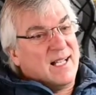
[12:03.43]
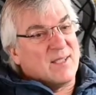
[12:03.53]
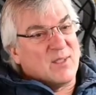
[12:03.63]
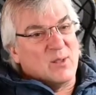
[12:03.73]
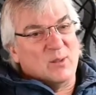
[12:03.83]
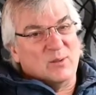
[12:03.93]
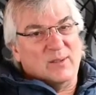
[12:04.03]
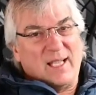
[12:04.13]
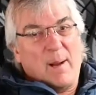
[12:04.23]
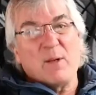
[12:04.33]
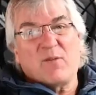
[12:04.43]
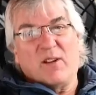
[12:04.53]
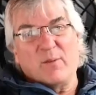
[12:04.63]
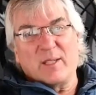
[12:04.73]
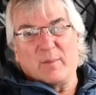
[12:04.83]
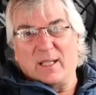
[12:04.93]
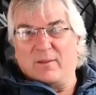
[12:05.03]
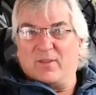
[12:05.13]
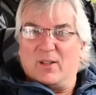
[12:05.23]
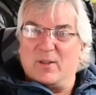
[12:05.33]
So how much fun would it be
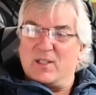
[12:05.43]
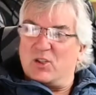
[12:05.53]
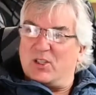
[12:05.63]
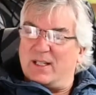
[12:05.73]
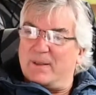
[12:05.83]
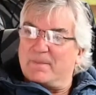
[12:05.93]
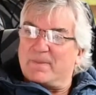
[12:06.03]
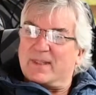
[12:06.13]
to follow this journey?